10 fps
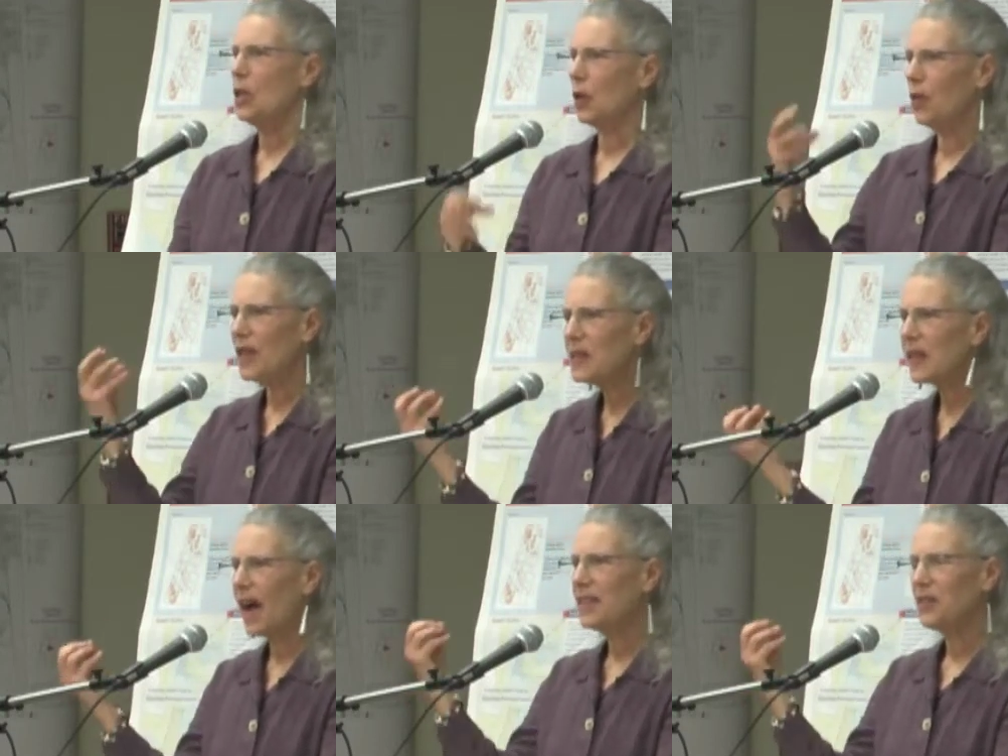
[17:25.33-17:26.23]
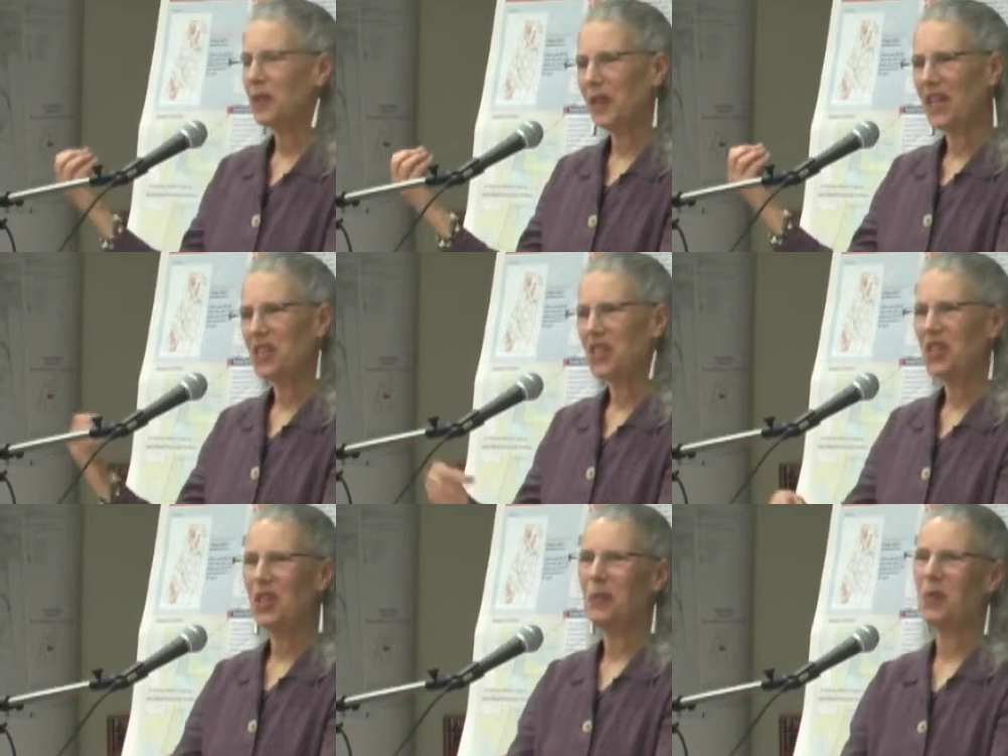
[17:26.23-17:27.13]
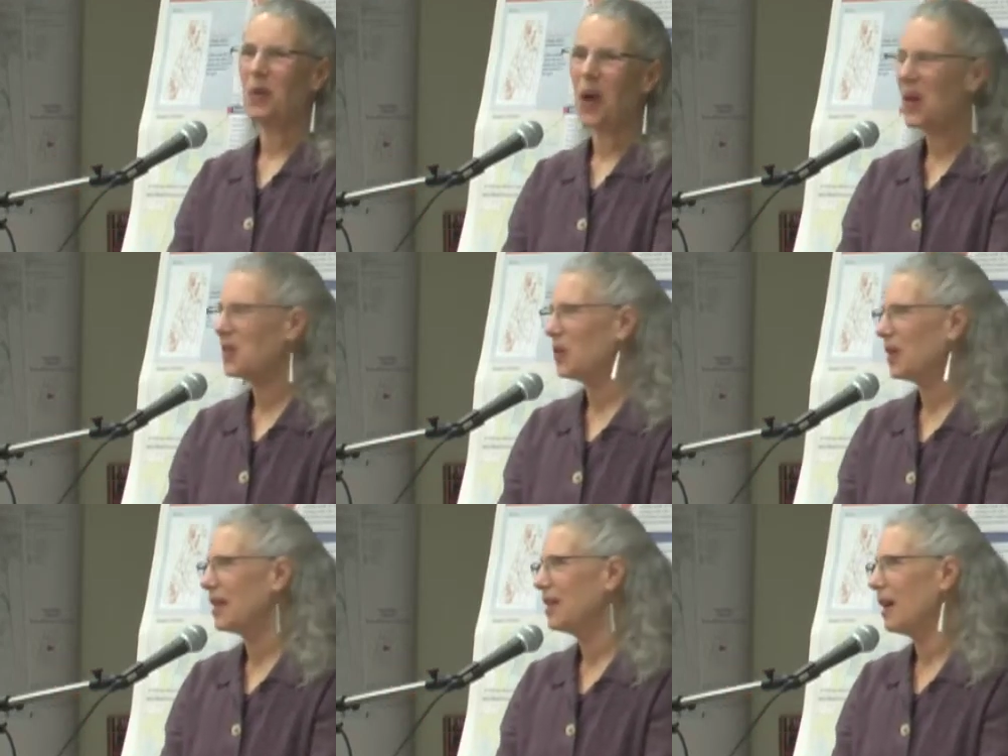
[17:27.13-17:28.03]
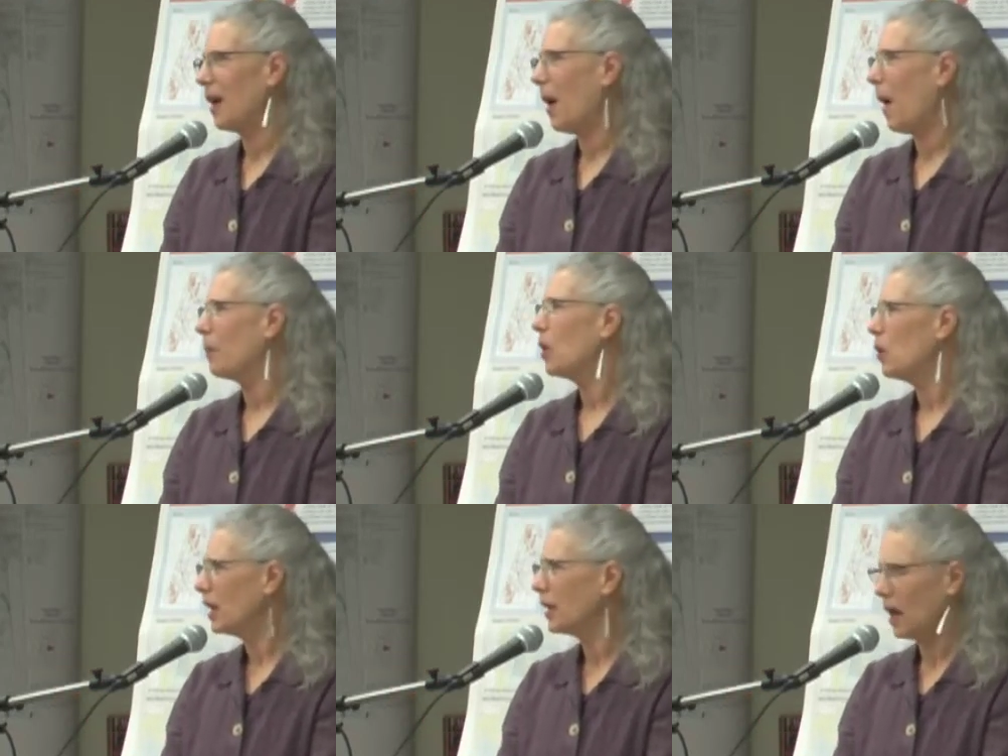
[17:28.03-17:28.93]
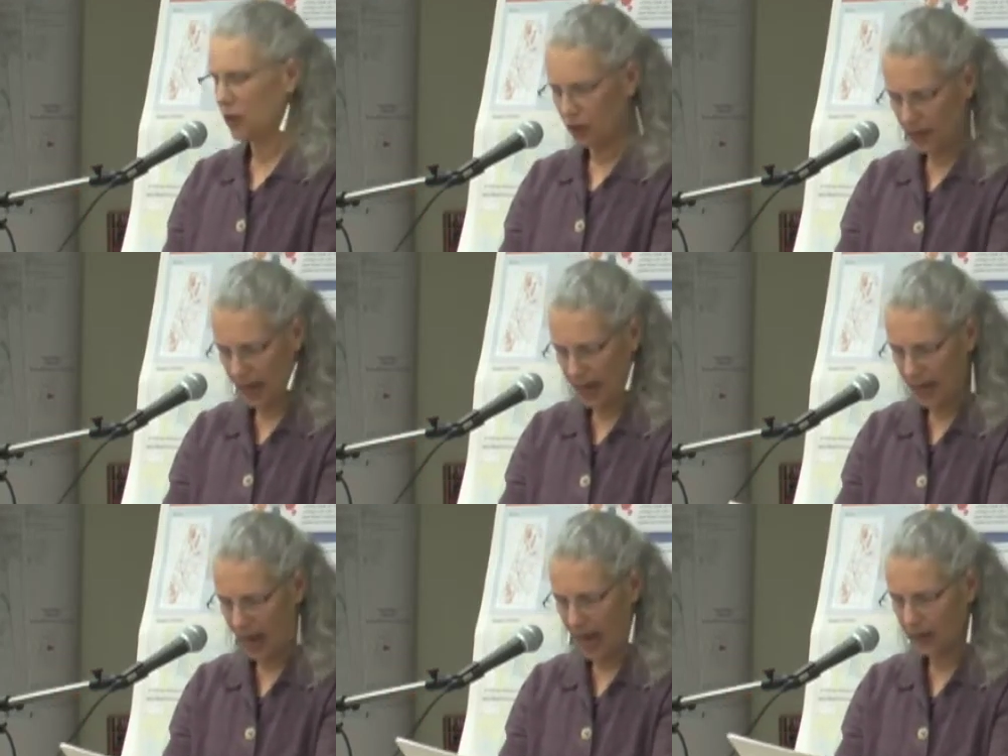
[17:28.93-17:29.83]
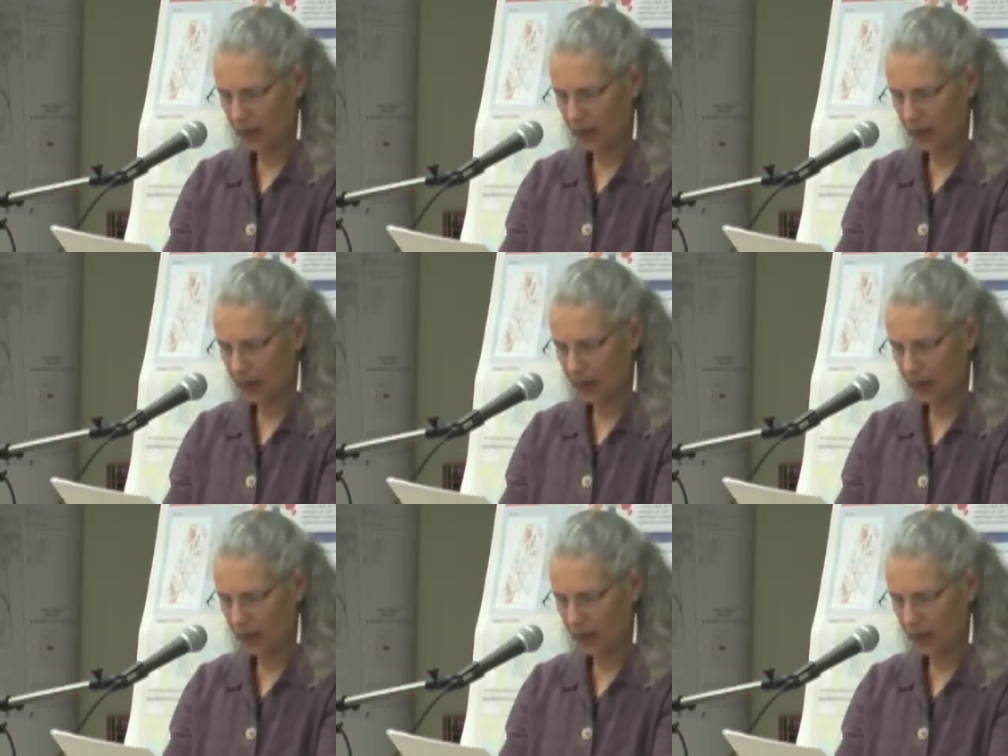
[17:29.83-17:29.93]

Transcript: So these kinds of relationships we also need to really understand and